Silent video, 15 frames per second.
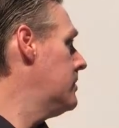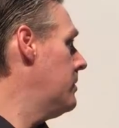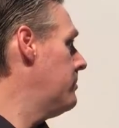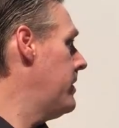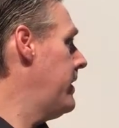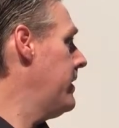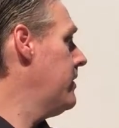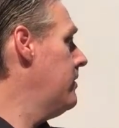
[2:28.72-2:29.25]
So
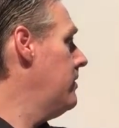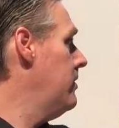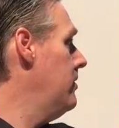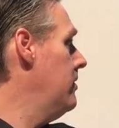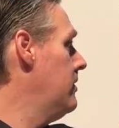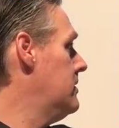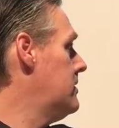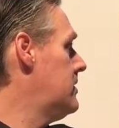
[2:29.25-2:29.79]
go back,
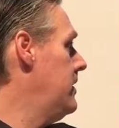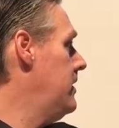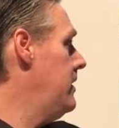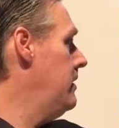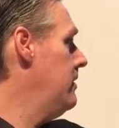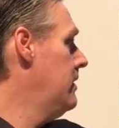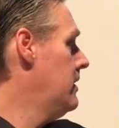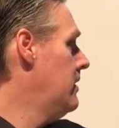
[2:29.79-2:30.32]
you can
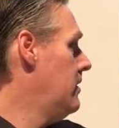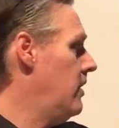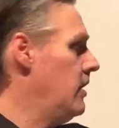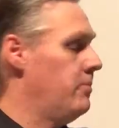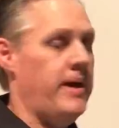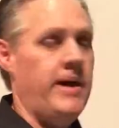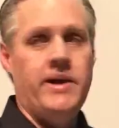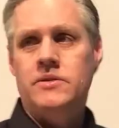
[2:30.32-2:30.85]
see
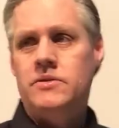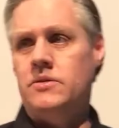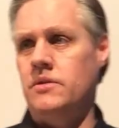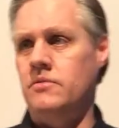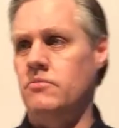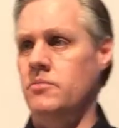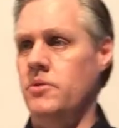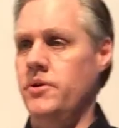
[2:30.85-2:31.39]
on the back it's
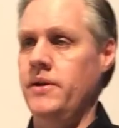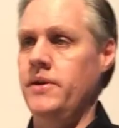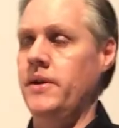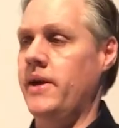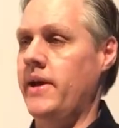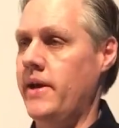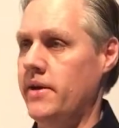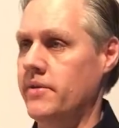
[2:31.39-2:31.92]
got remote in
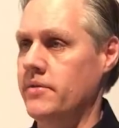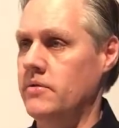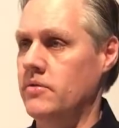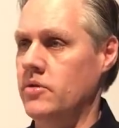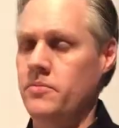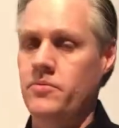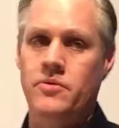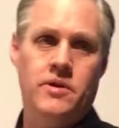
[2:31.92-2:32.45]
and out
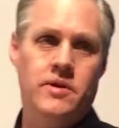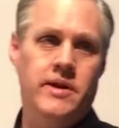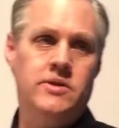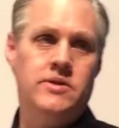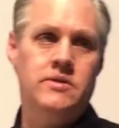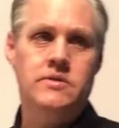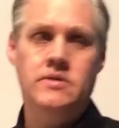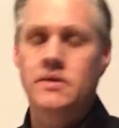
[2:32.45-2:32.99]
and loop through
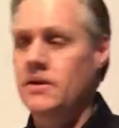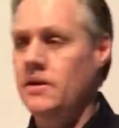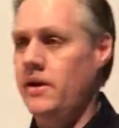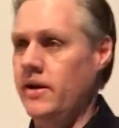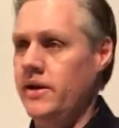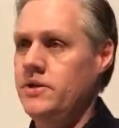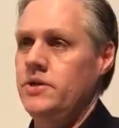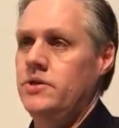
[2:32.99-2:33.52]
connections.
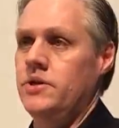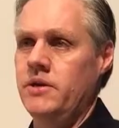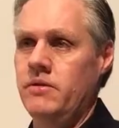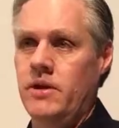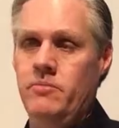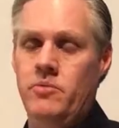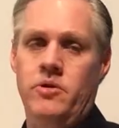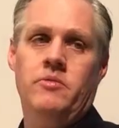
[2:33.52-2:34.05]
You'll actually
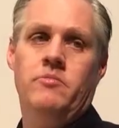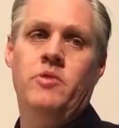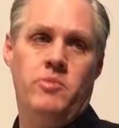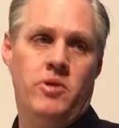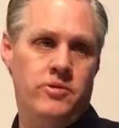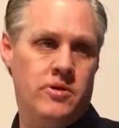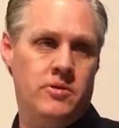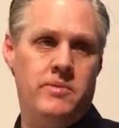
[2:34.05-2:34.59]
generate
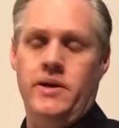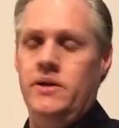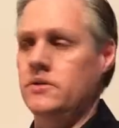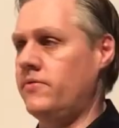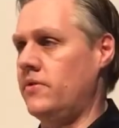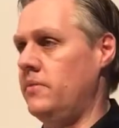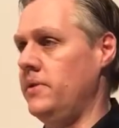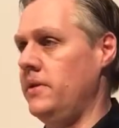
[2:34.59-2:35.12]
remote
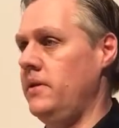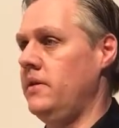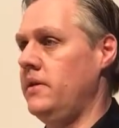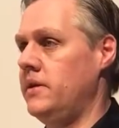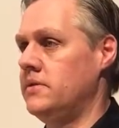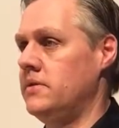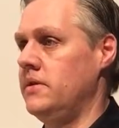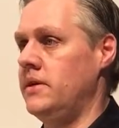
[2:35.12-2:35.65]
commands from the
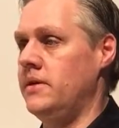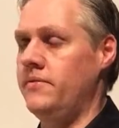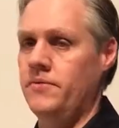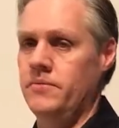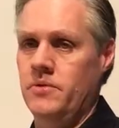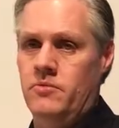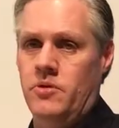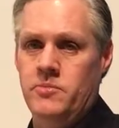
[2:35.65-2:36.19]

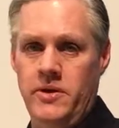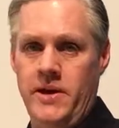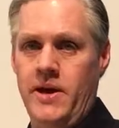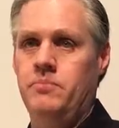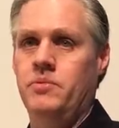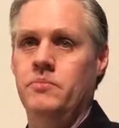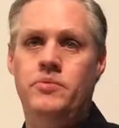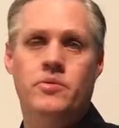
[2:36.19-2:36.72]
remote
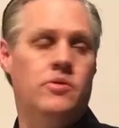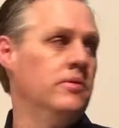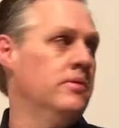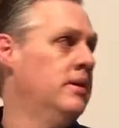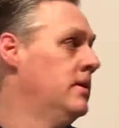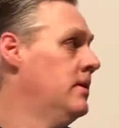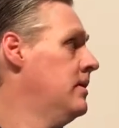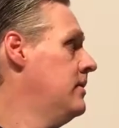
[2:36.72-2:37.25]
output
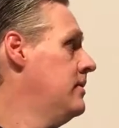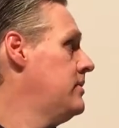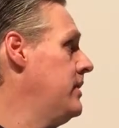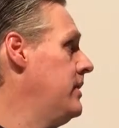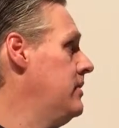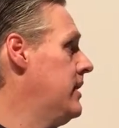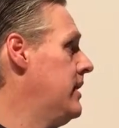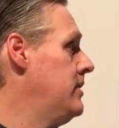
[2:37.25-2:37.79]
port,
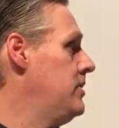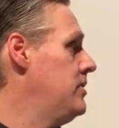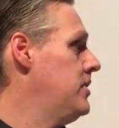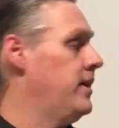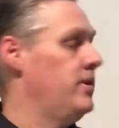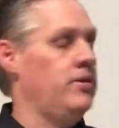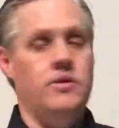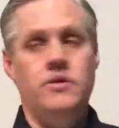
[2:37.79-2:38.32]
so you can daisy
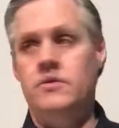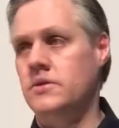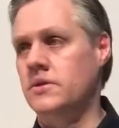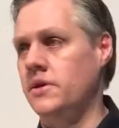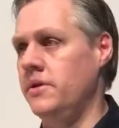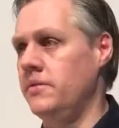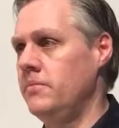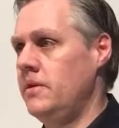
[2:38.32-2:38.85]
chain
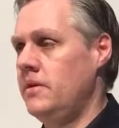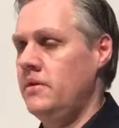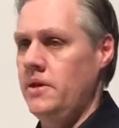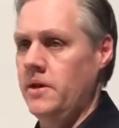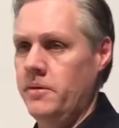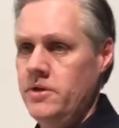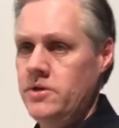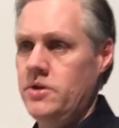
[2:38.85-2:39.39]
units. So
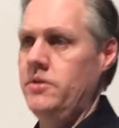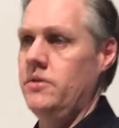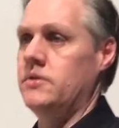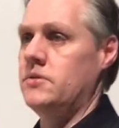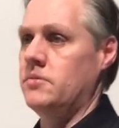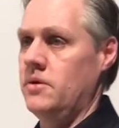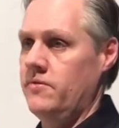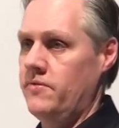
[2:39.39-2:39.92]
each
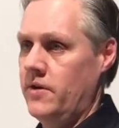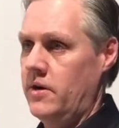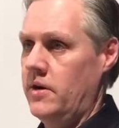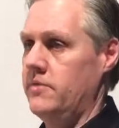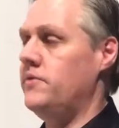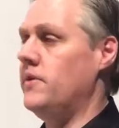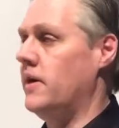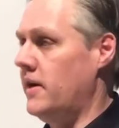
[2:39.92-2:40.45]
unit's
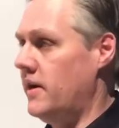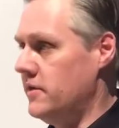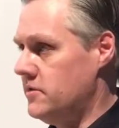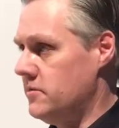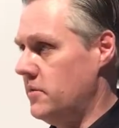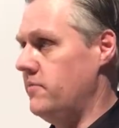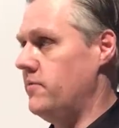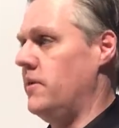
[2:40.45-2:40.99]
25
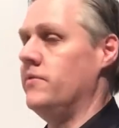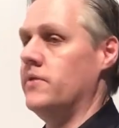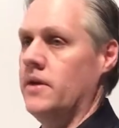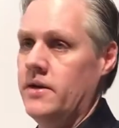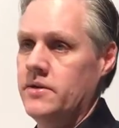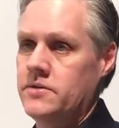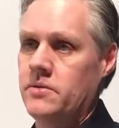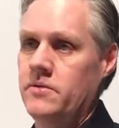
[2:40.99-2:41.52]
cards, 25
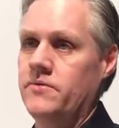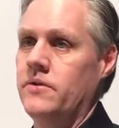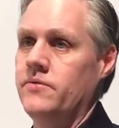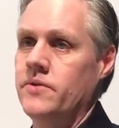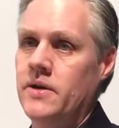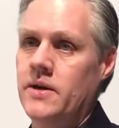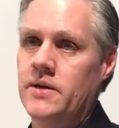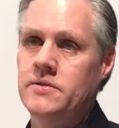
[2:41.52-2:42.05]
cards,
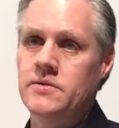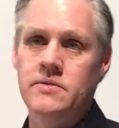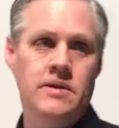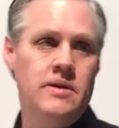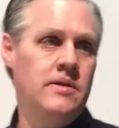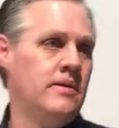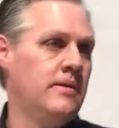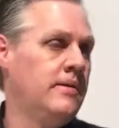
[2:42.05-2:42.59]
25 cards.